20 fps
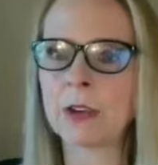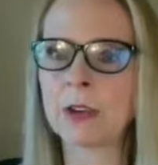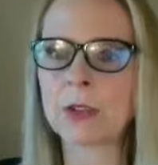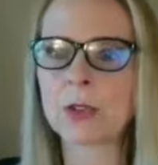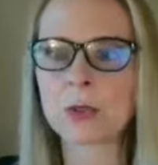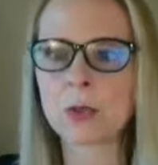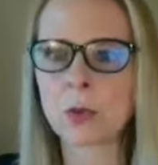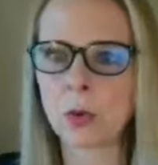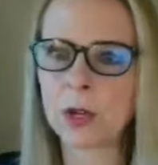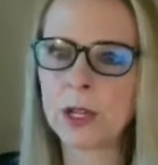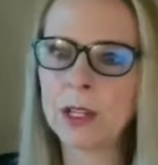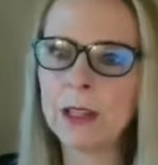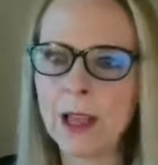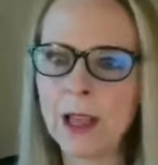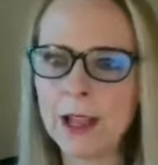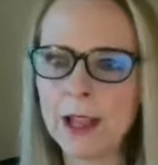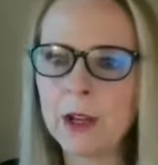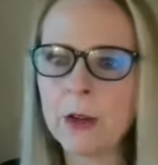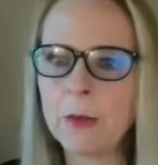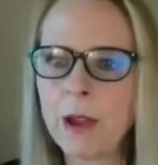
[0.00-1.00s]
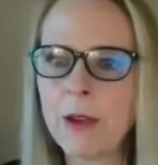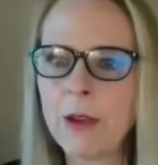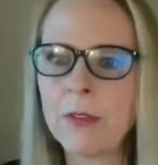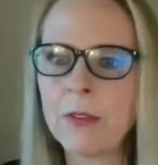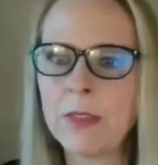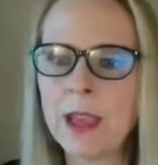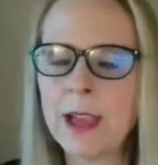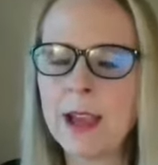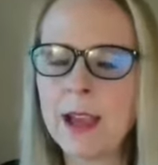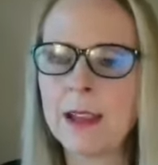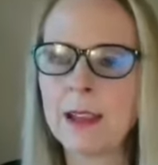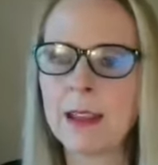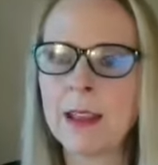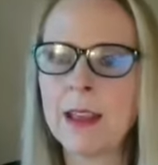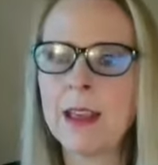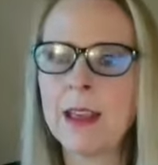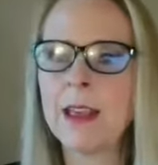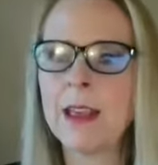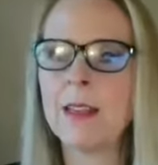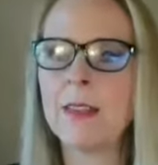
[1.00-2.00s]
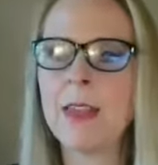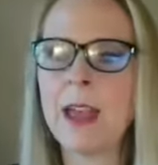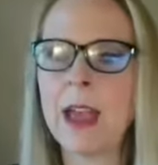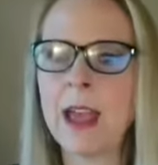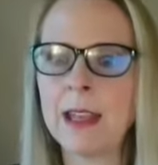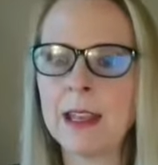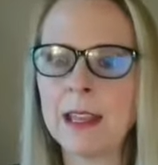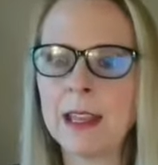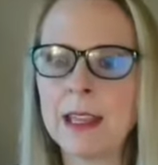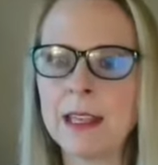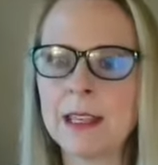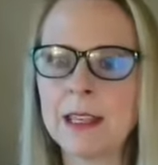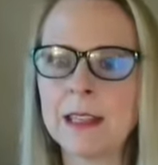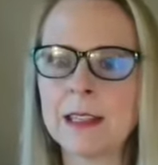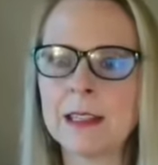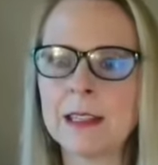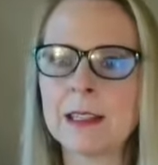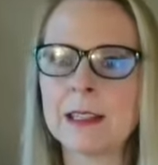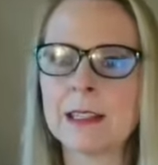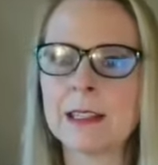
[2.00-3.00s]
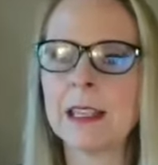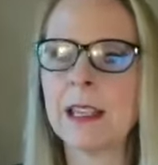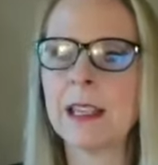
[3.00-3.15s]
storyline around that is